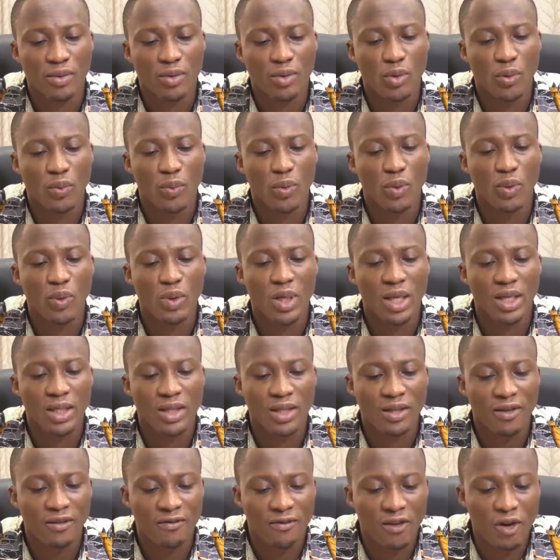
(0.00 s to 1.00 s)
So we looked
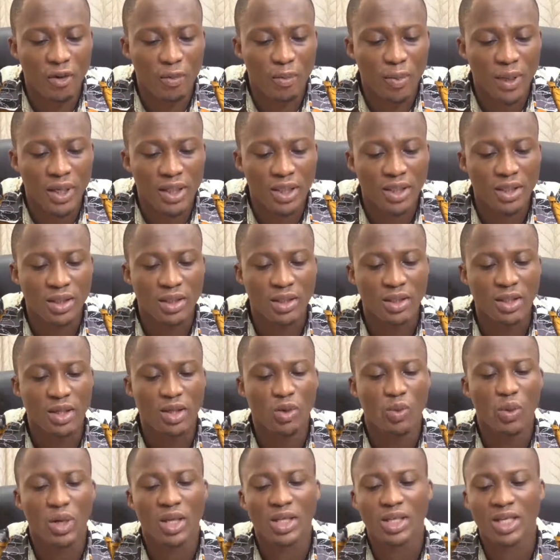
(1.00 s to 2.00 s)
at development,
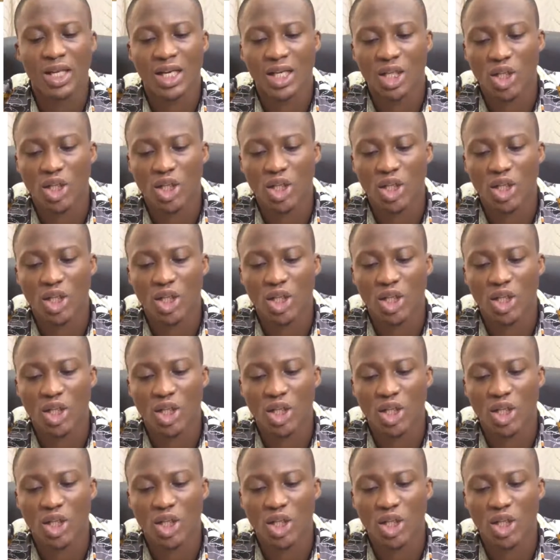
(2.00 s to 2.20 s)
quality